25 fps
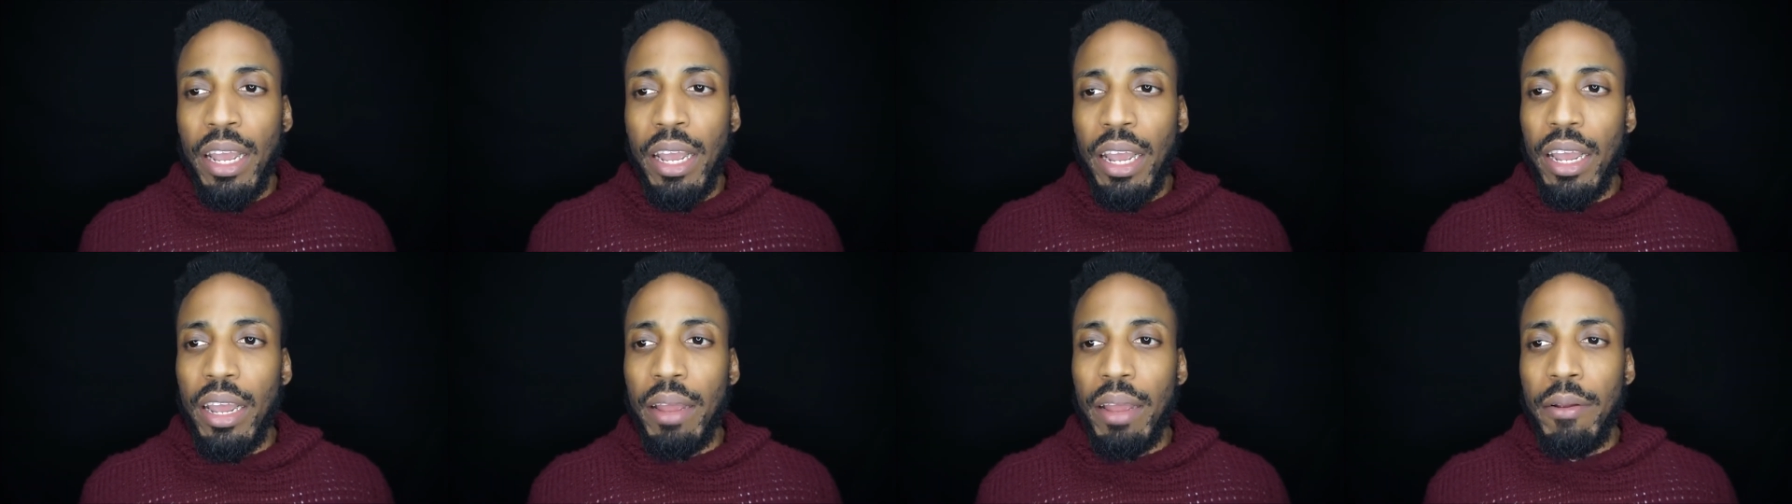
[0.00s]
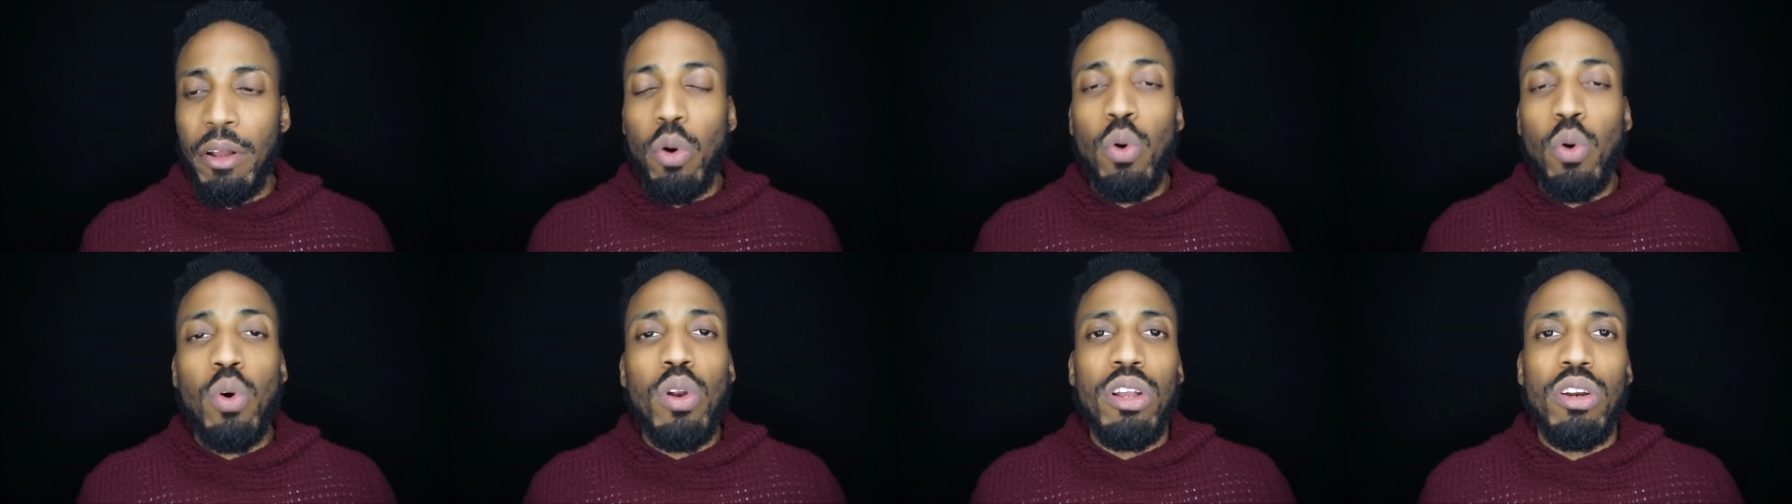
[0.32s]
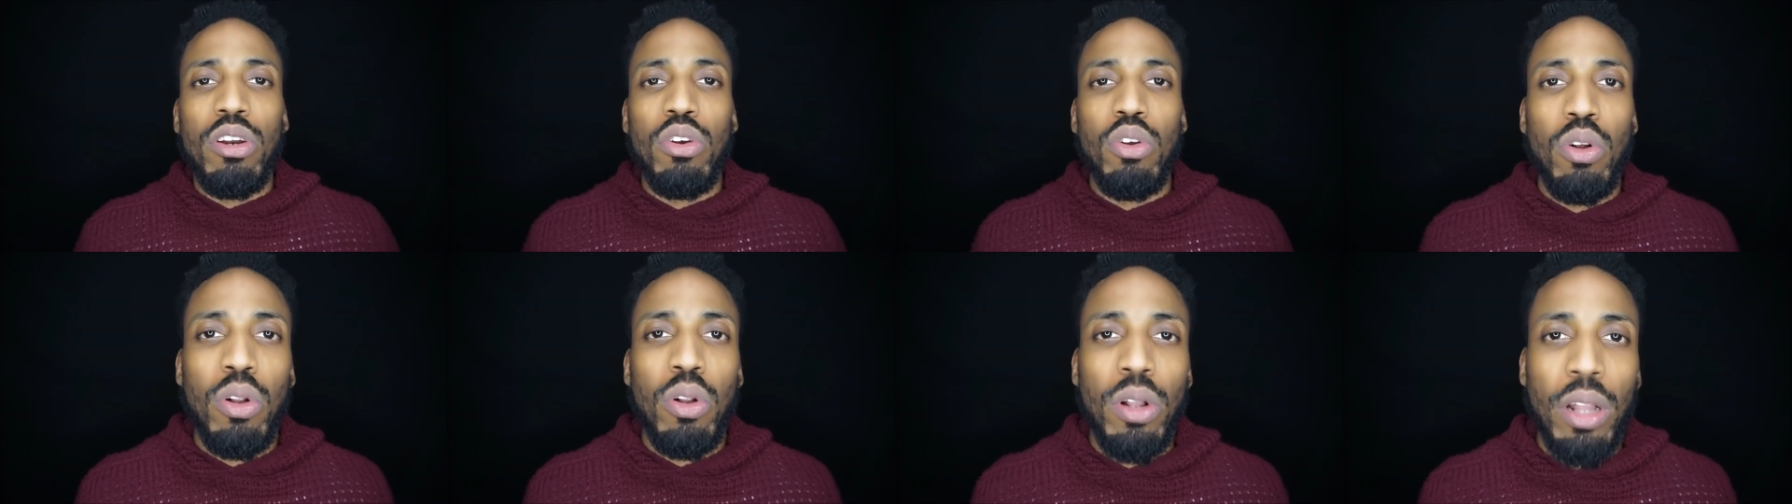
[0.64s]
Uh, all
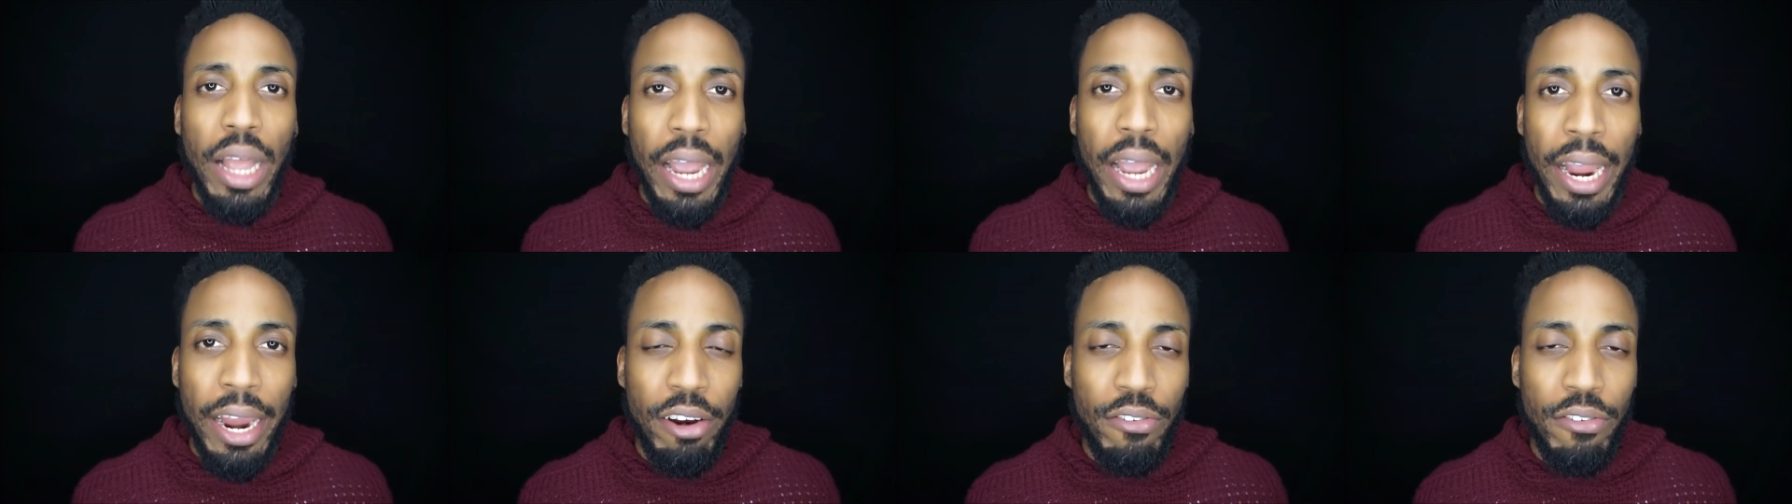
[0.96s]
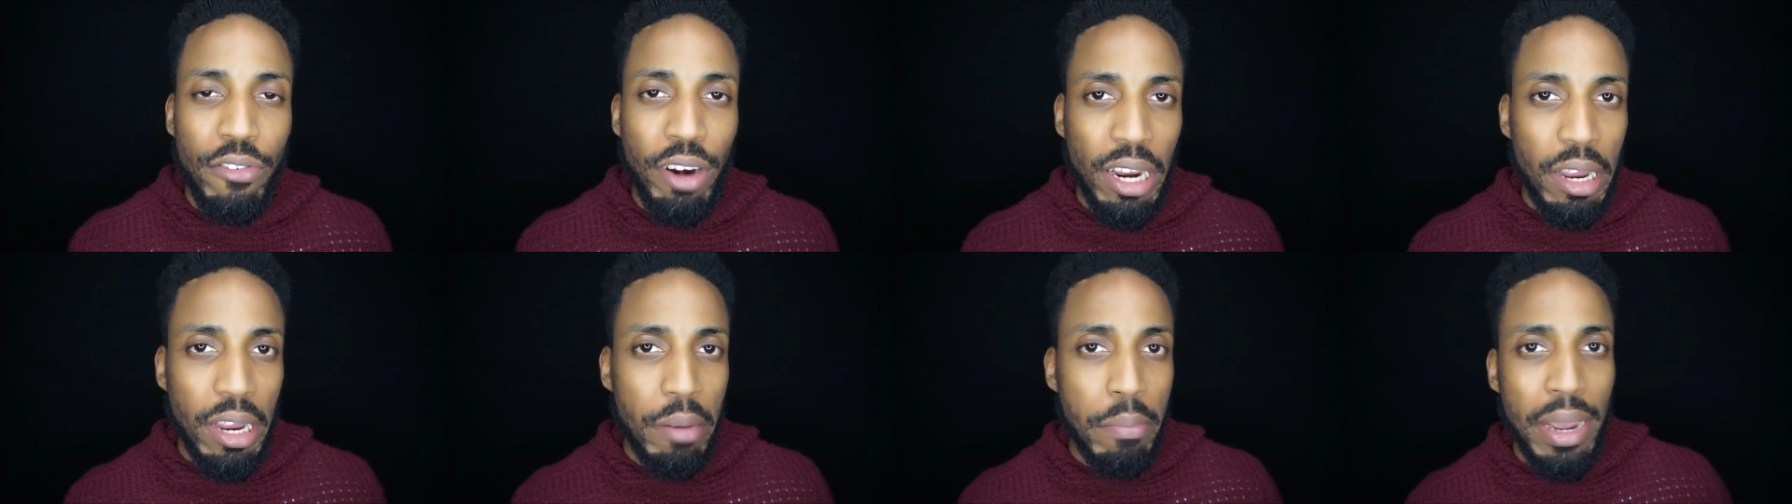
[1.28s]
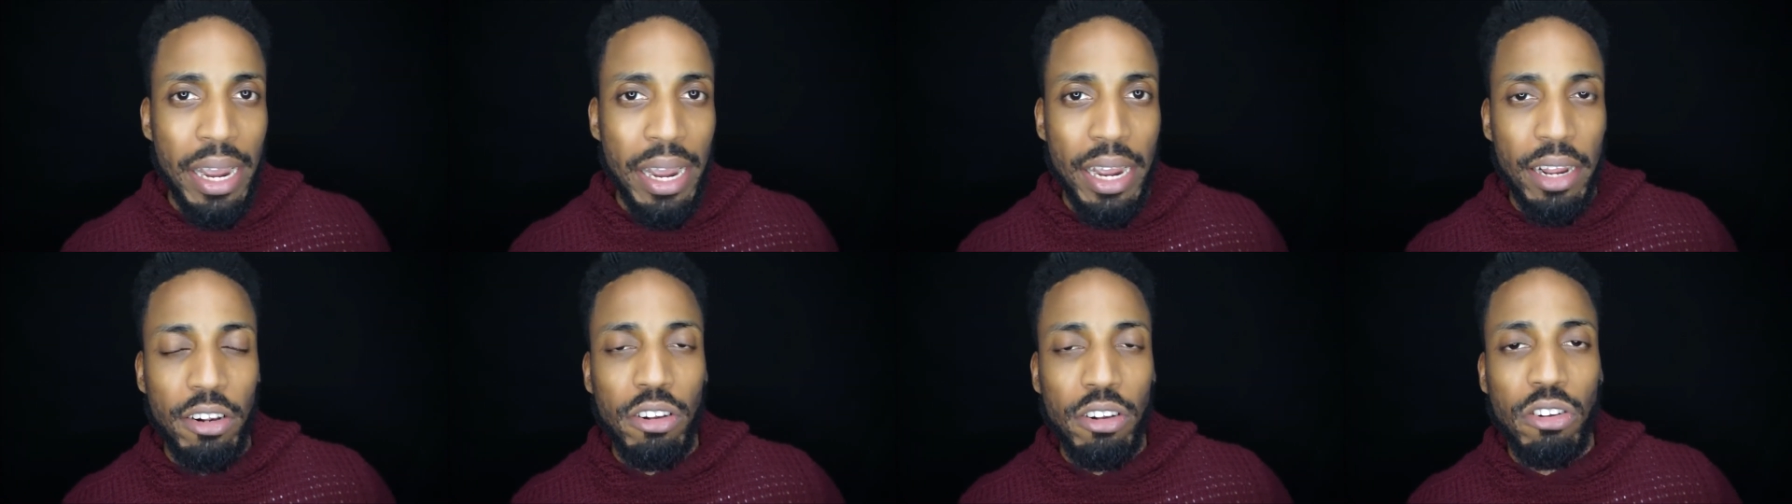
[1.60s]
in all, I
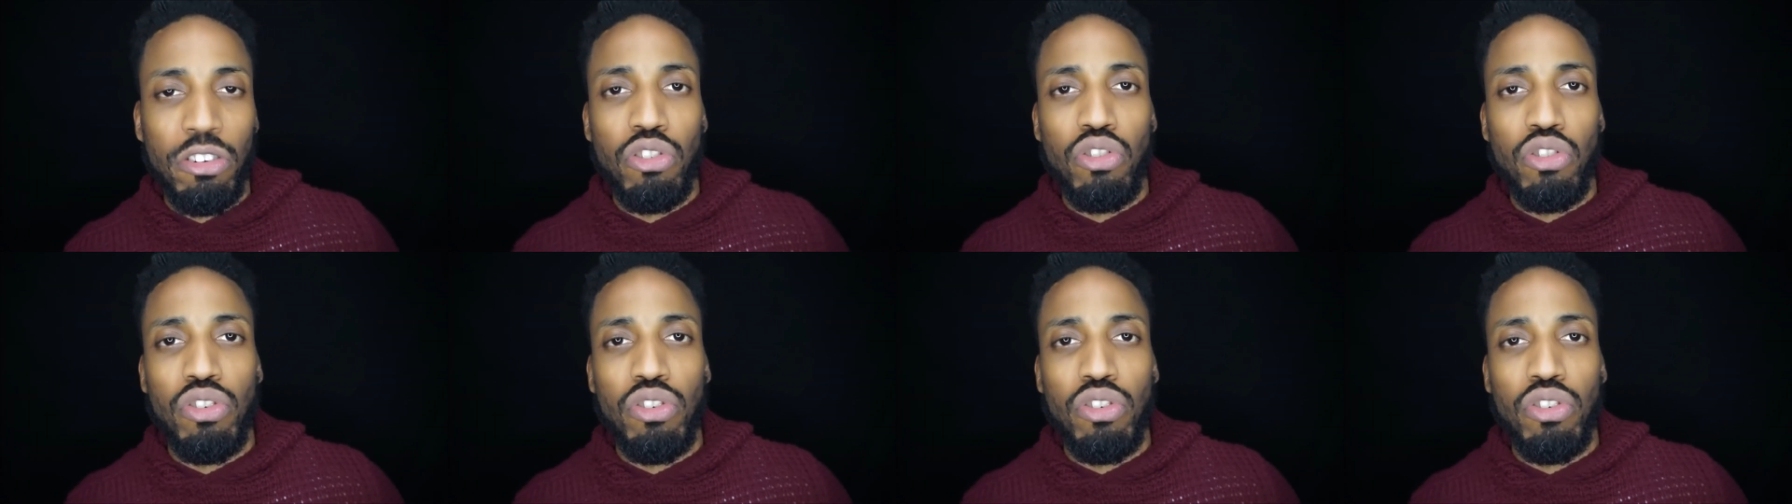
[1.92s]
recommend